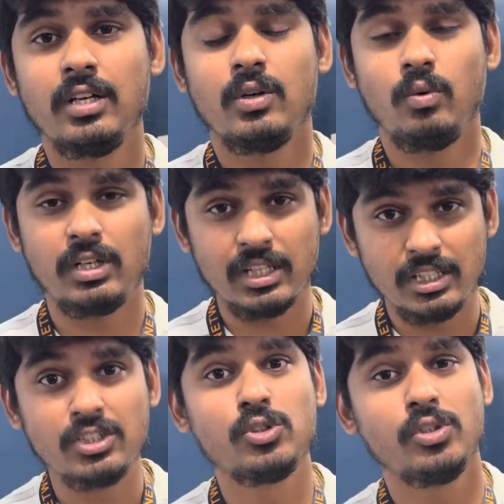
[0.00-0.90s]
what are the
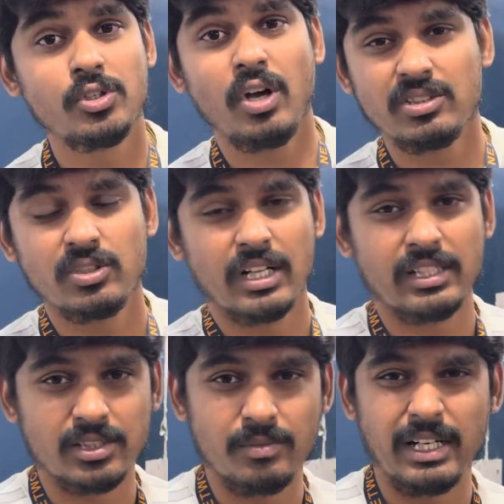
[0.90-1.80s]
things you need to ask the
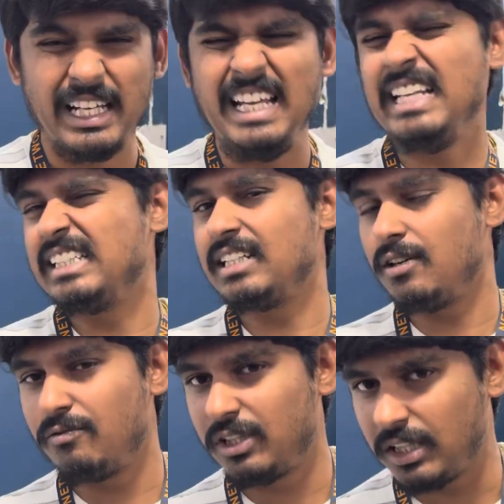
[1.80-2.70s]
customer, each and
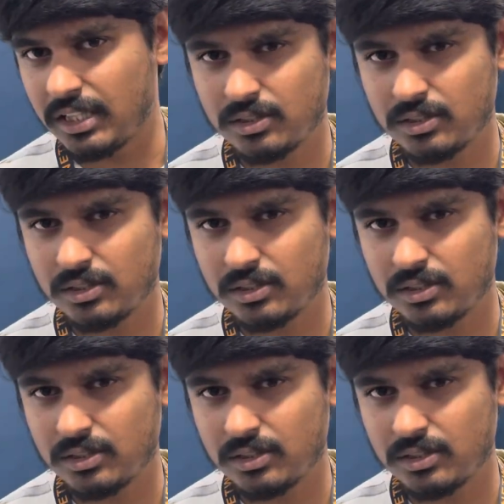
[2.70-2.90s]
everything.